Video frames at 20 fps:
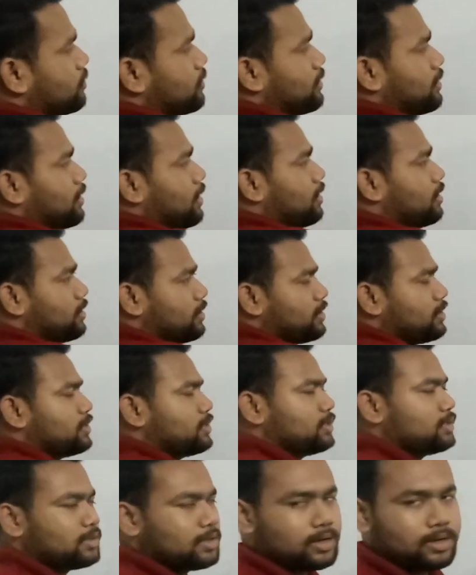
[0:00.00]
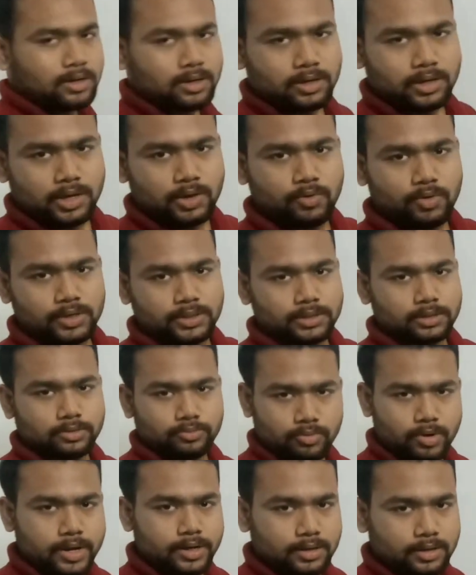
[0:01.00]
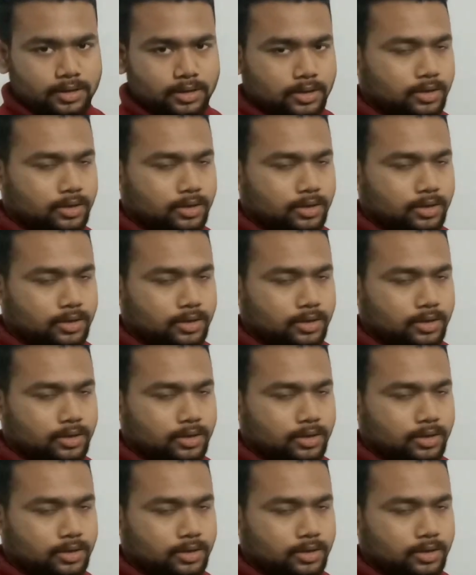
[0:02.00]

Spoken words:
this is a equation, right?